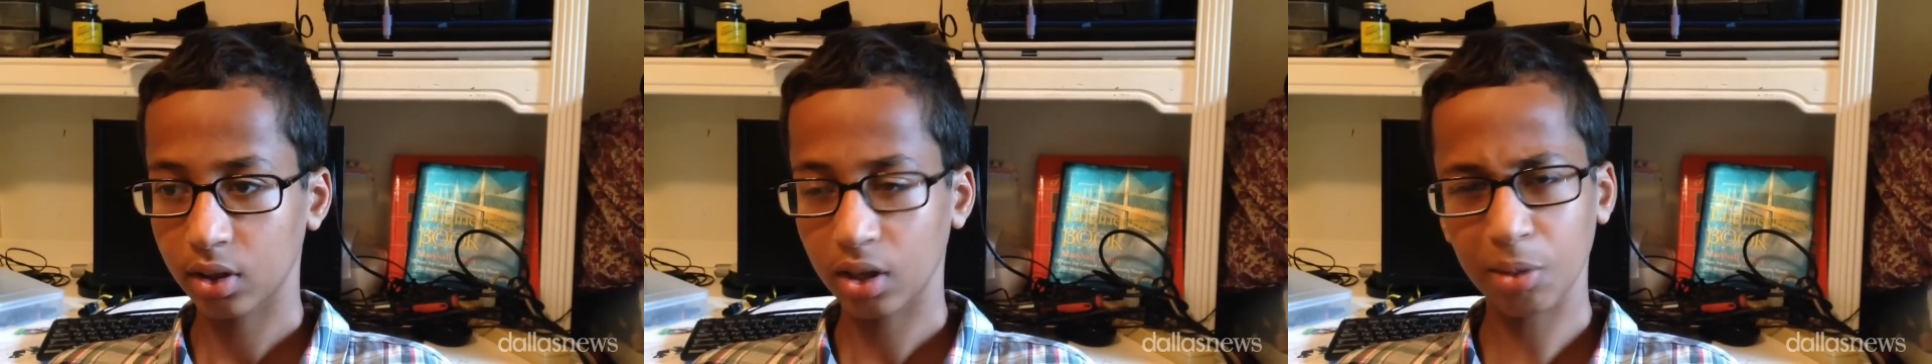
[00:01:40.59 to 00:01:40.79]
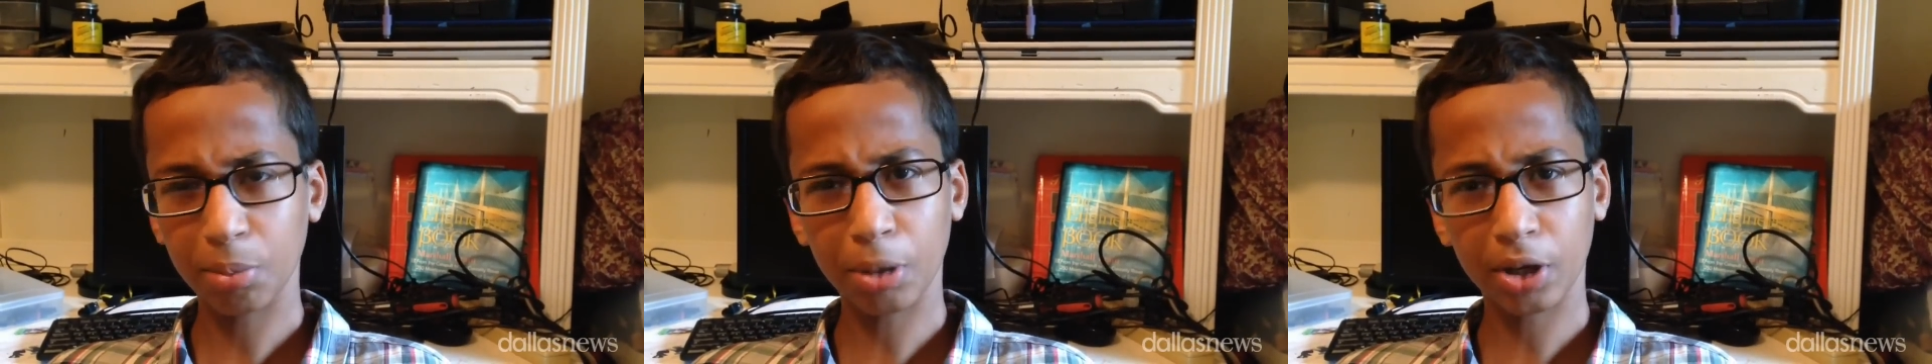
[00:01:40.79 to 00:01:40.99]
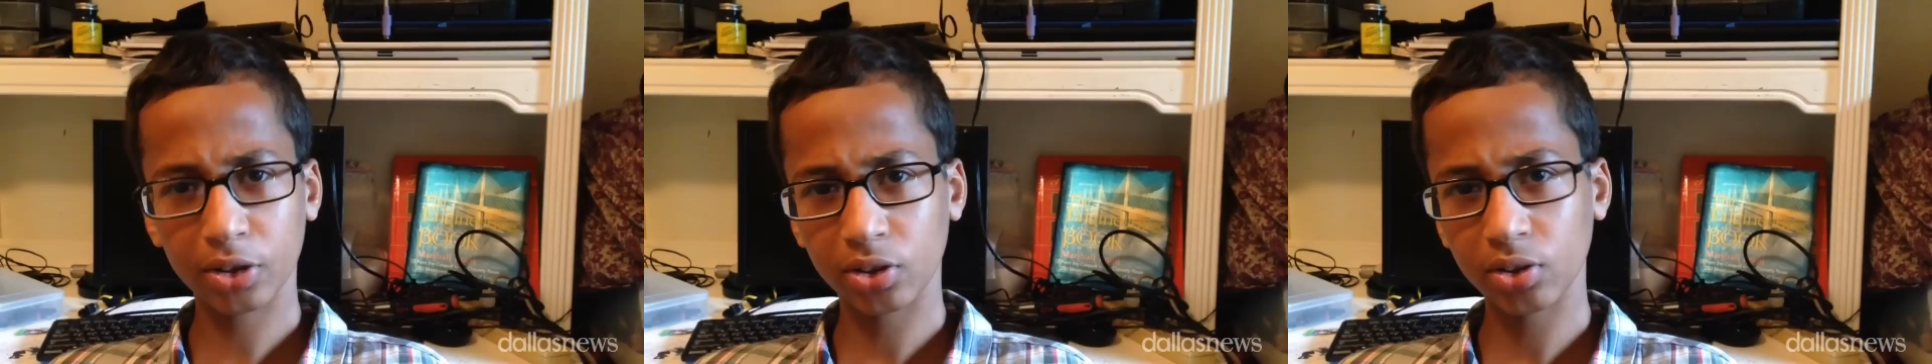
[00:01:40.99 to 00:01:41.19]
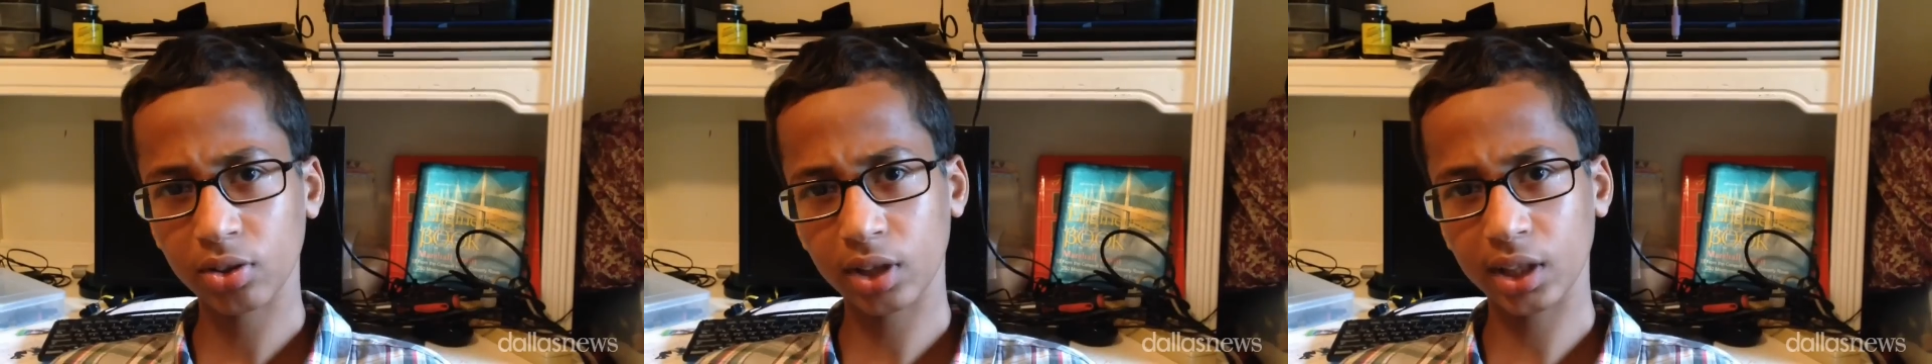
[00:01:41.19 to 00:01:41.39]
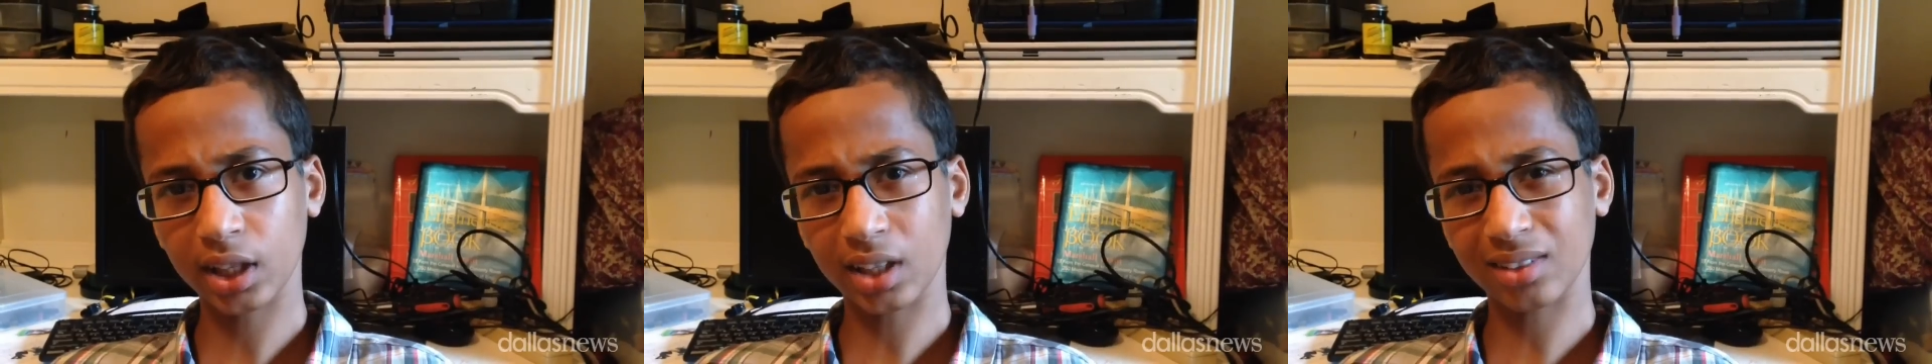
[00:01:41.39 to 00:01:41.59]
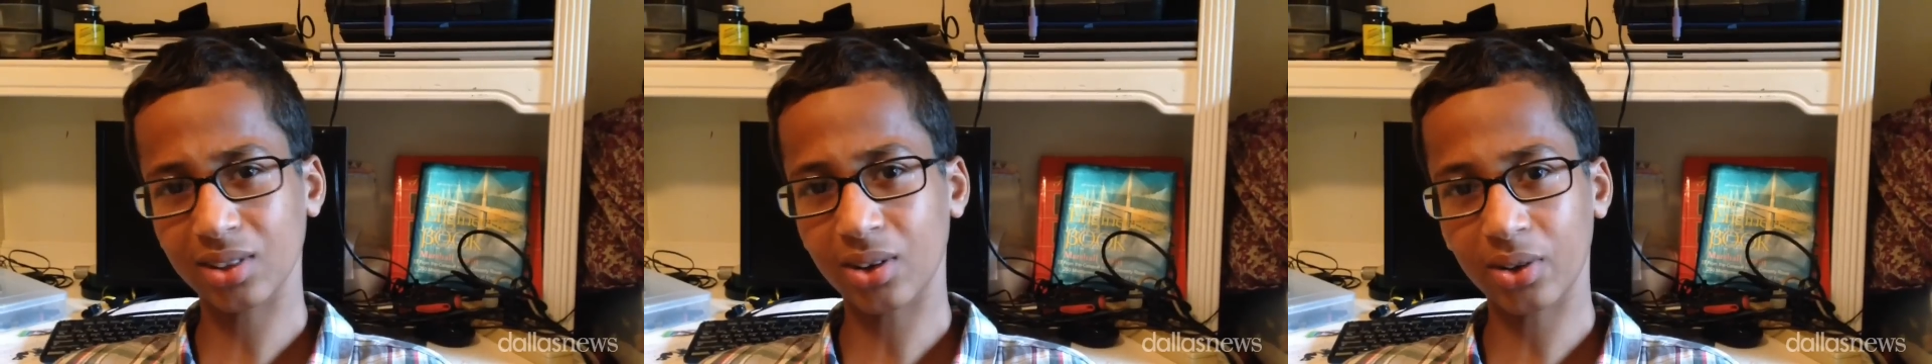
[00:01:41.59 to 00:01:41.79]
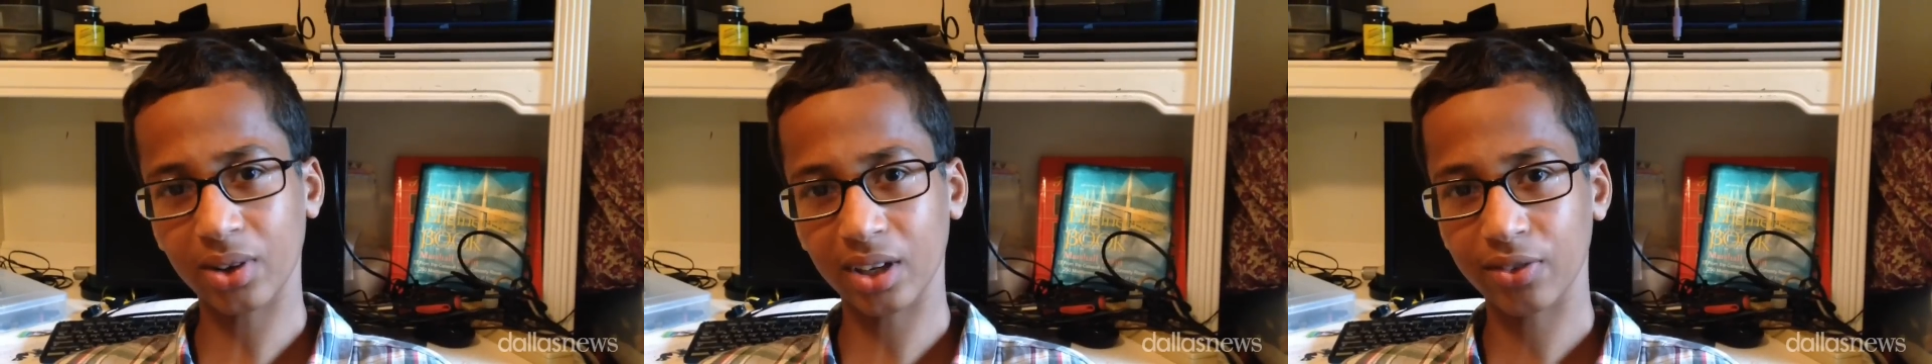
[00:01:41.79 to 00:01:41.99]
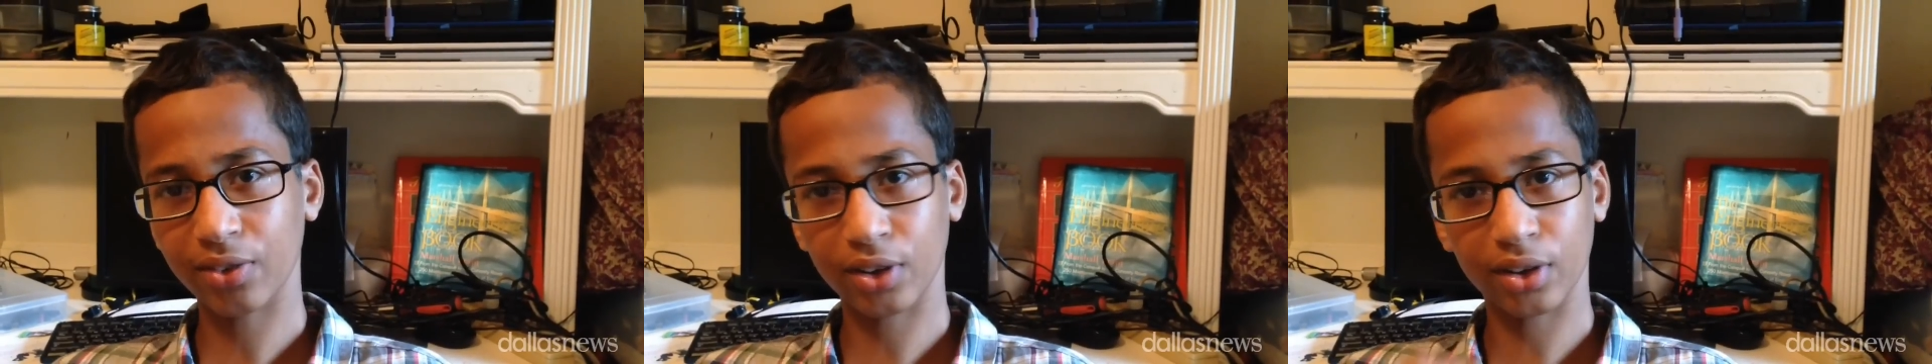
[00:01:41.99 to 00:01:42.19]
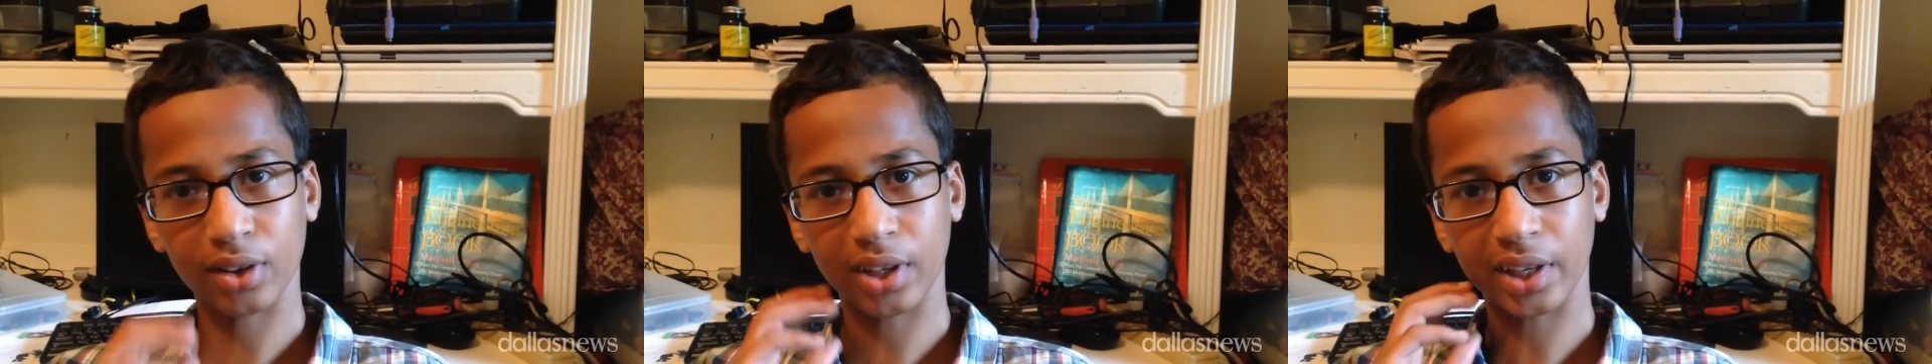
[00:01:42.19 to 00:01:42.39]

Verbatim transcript: a box you could get at Target for